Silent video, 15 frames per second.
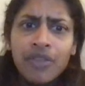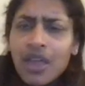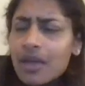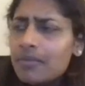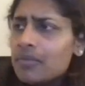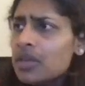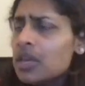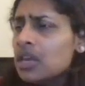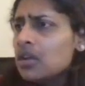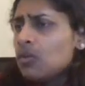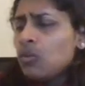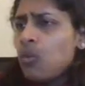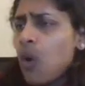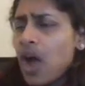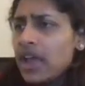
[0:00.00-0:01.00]
them?
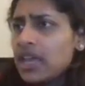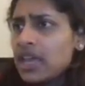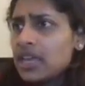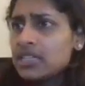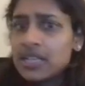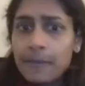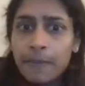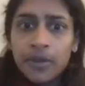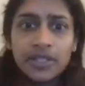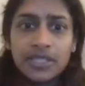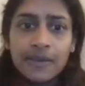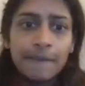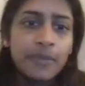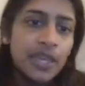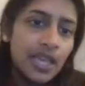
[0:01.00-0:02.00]
Why can't I put
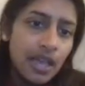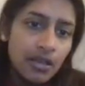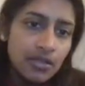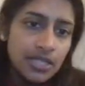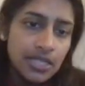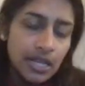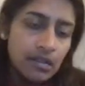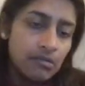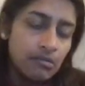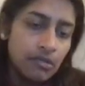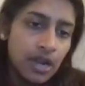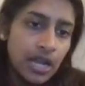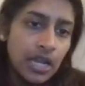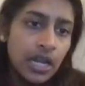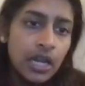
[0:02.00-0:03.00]
something else in,
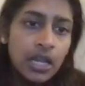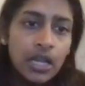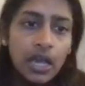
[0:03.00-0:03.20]
right?